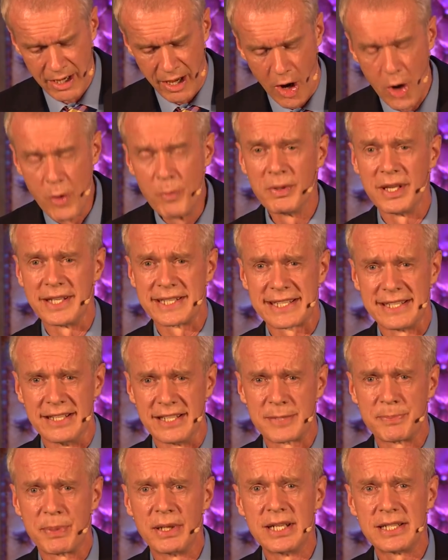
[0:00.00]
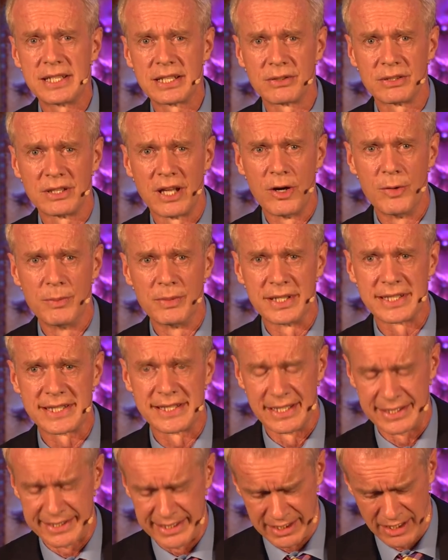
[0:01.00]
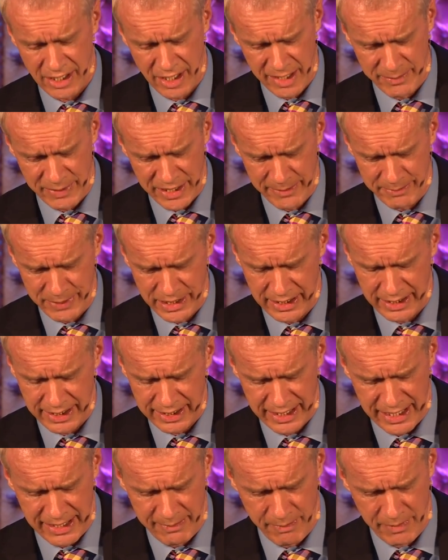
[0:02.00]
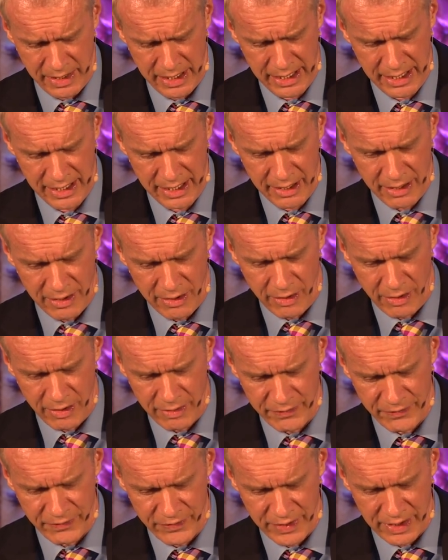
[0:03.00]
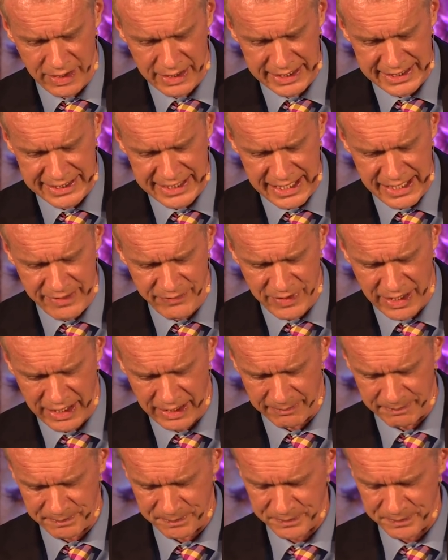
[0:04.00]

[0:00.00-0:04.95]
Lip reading: homelessness, political homelessness is going to be a big theme of this evening.